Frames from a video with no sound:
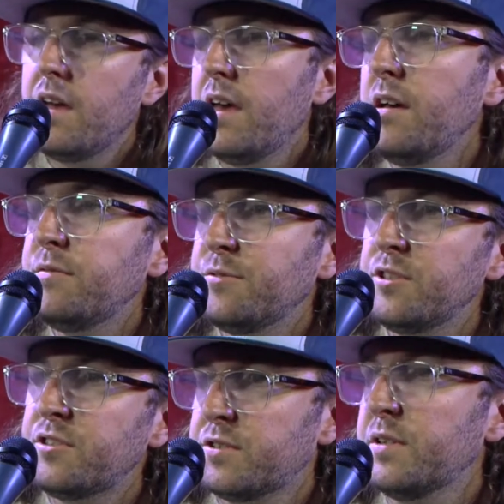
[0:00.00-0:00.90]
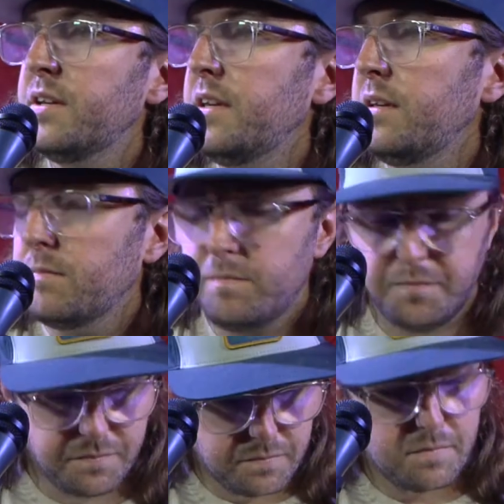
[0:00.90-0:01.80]
every stream,
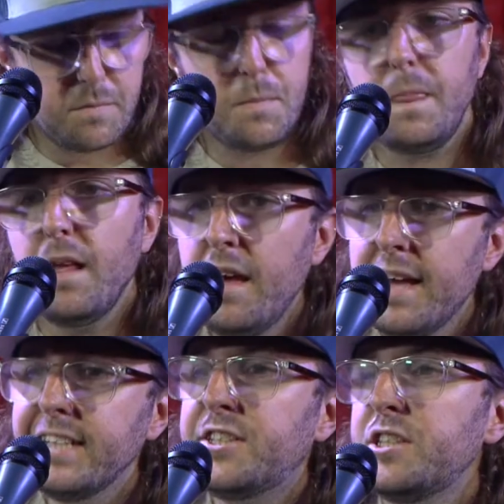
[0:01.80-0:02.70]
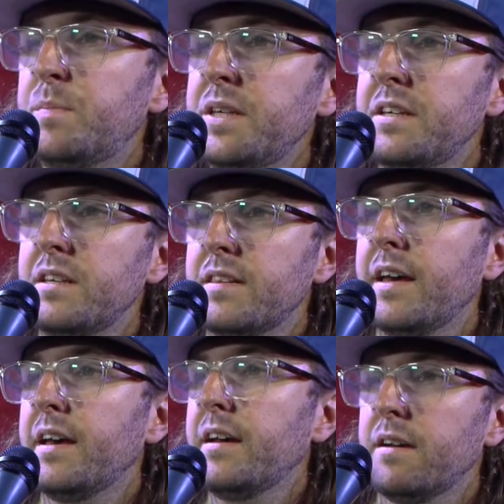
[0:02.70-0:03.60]
and she'll be
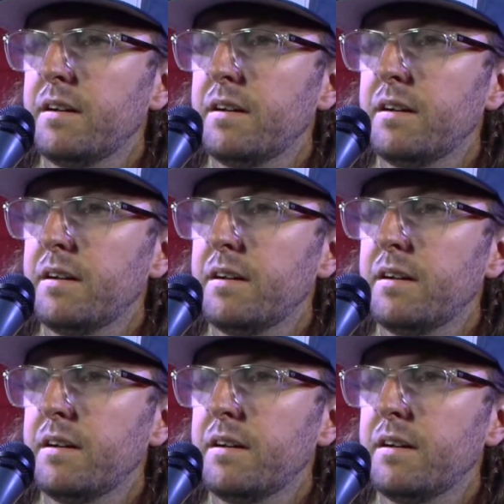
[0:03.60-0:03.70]
there